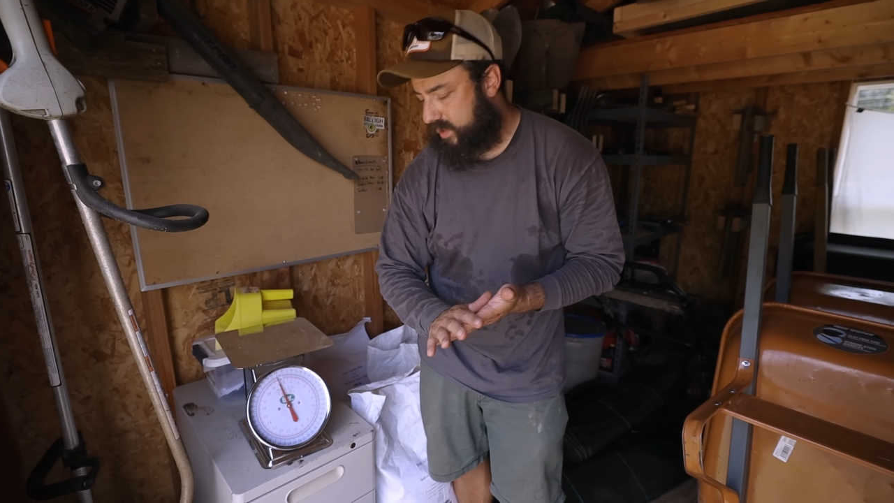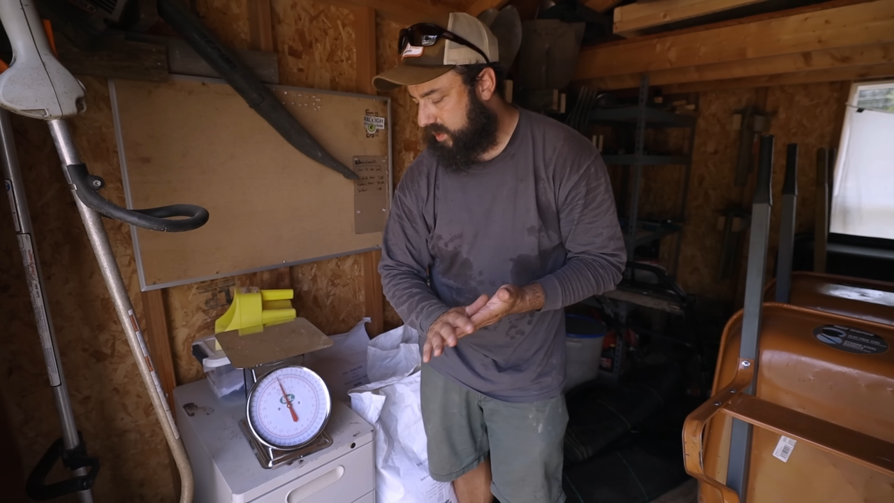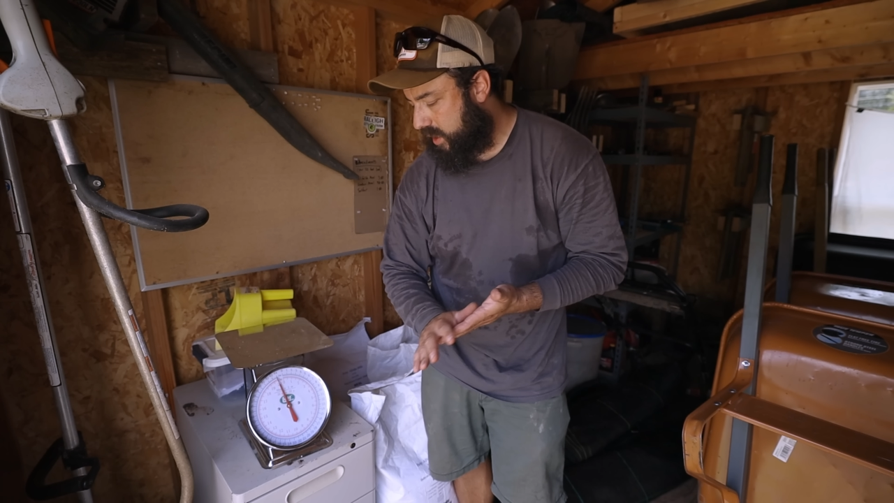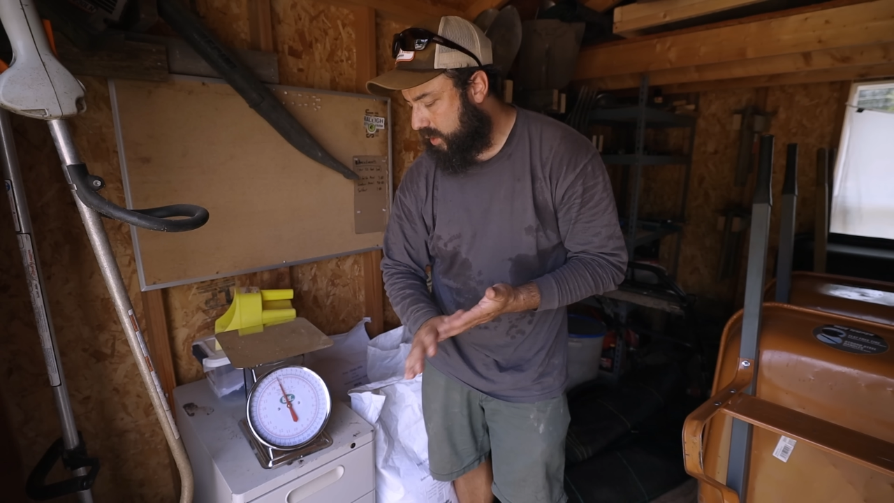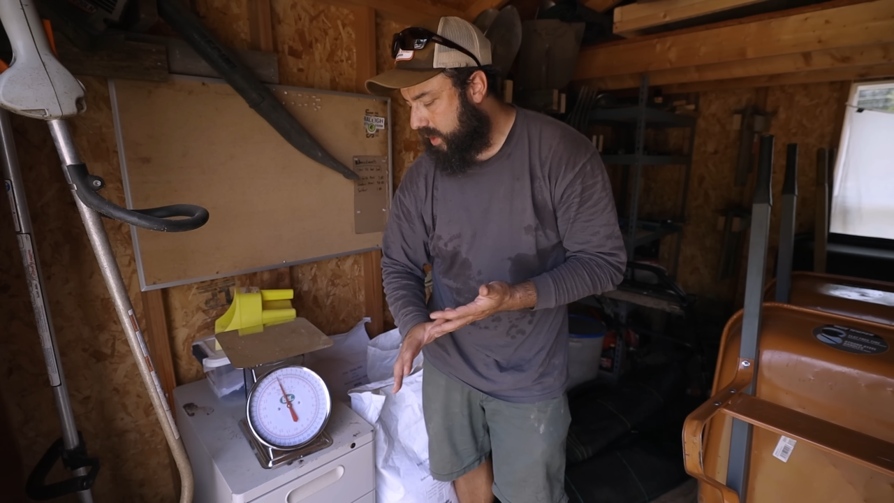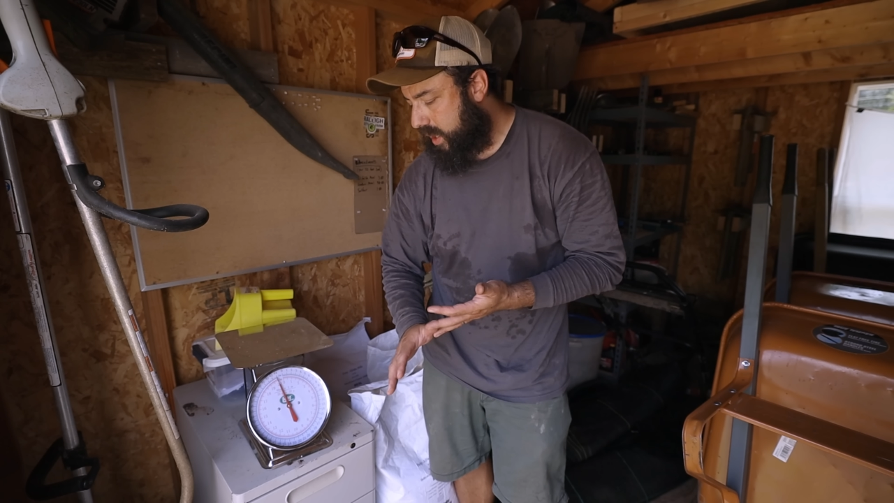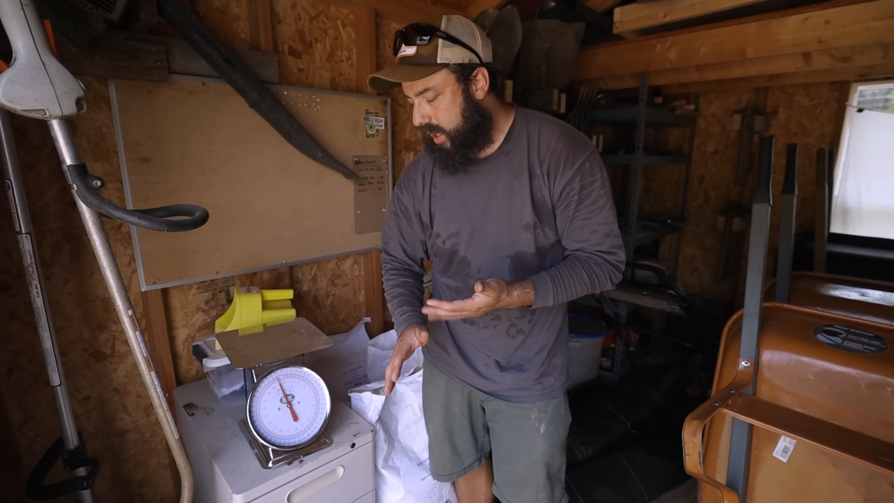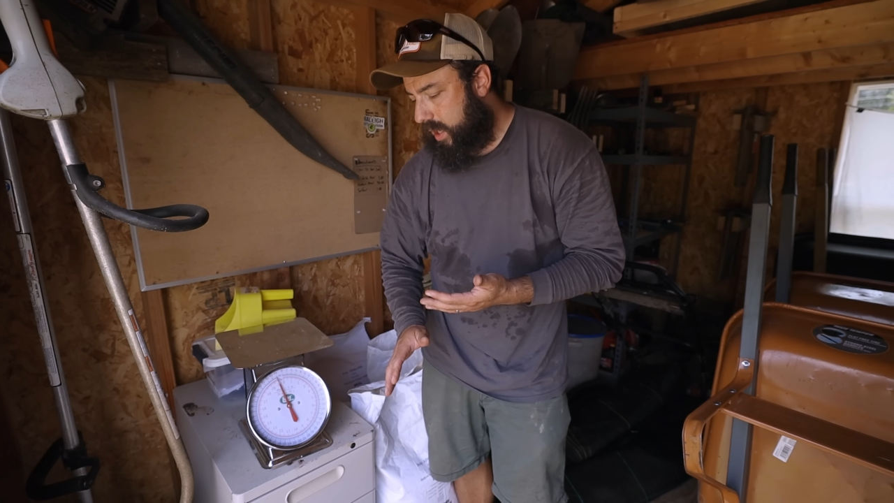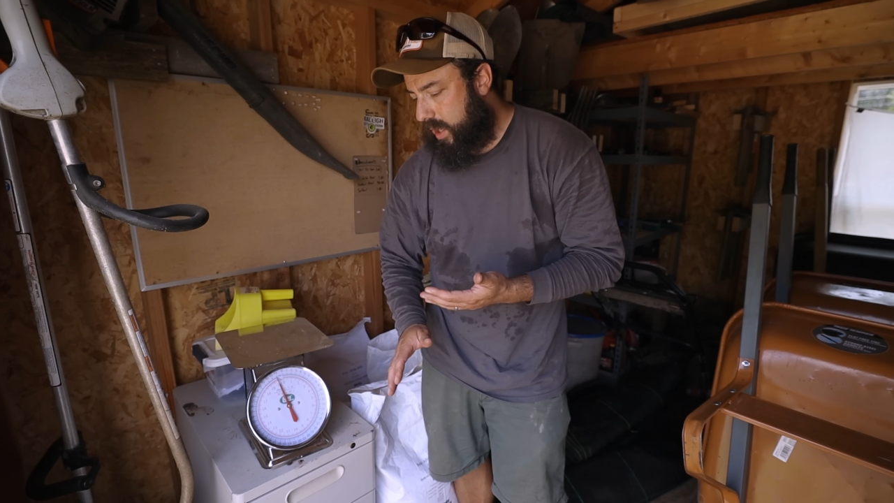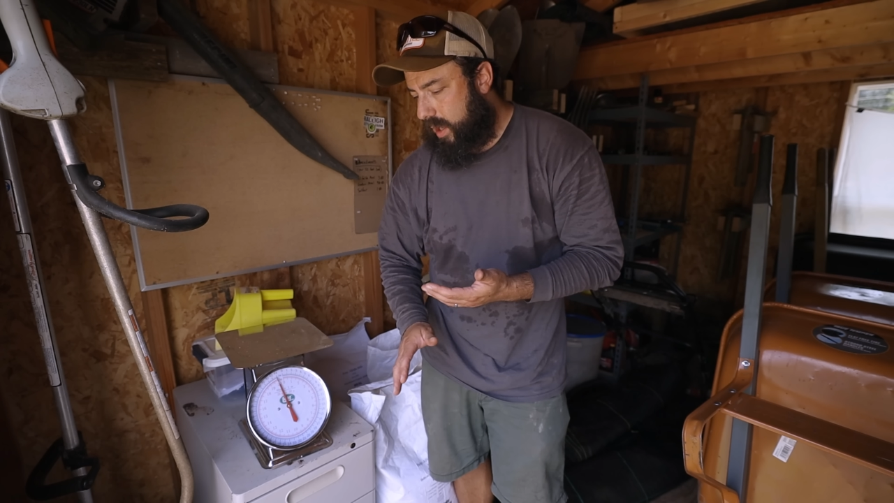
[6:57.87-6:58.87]
And so
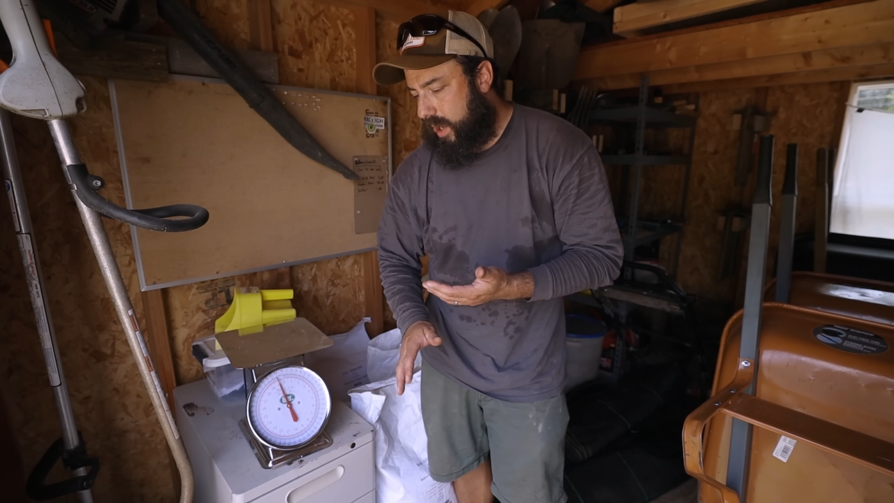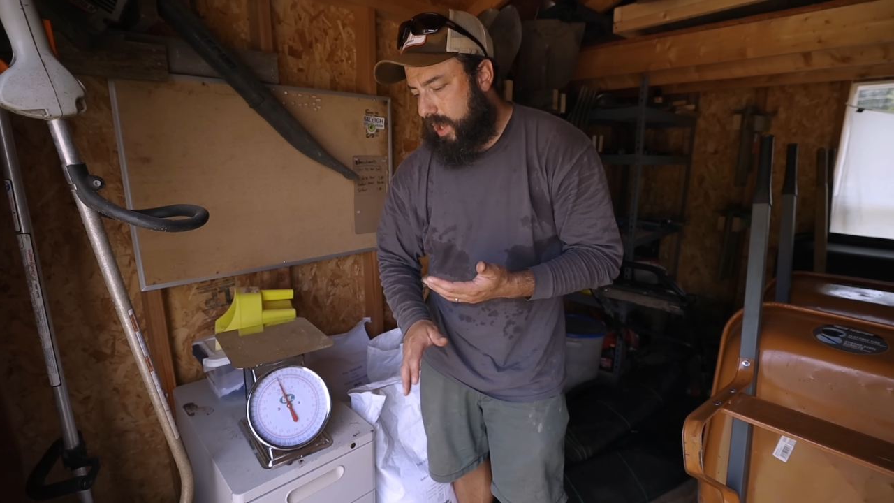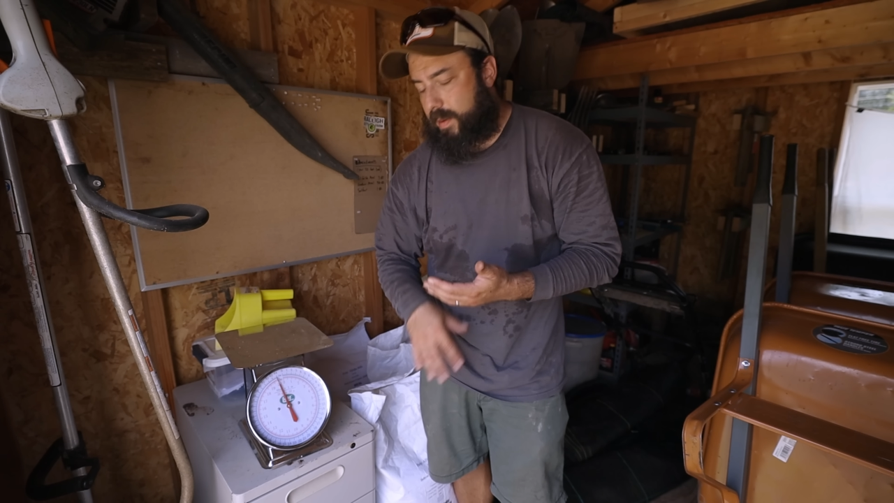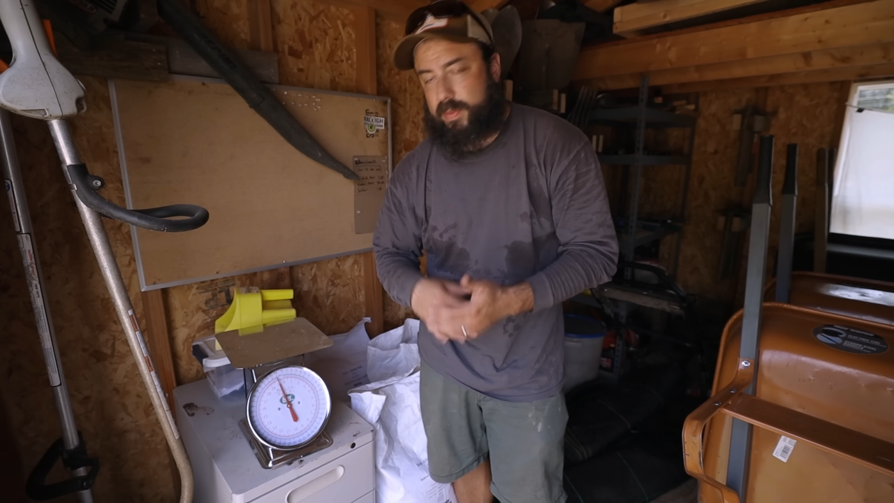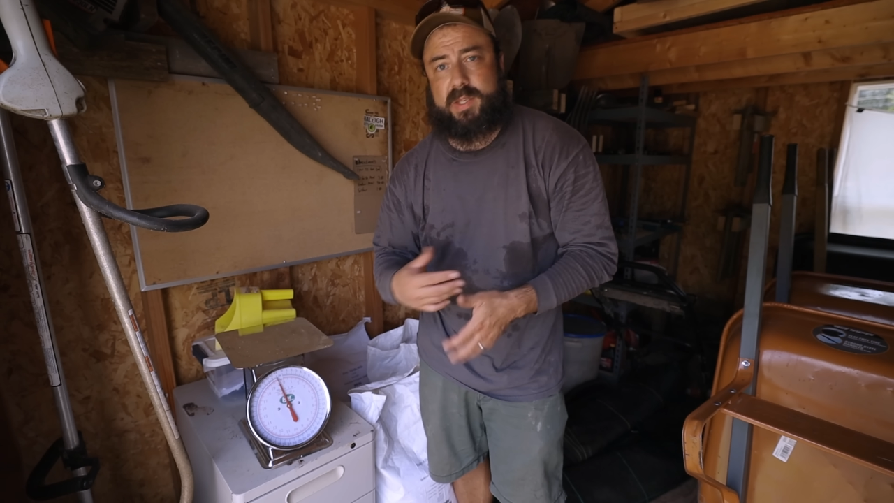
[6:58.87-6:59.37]
uh,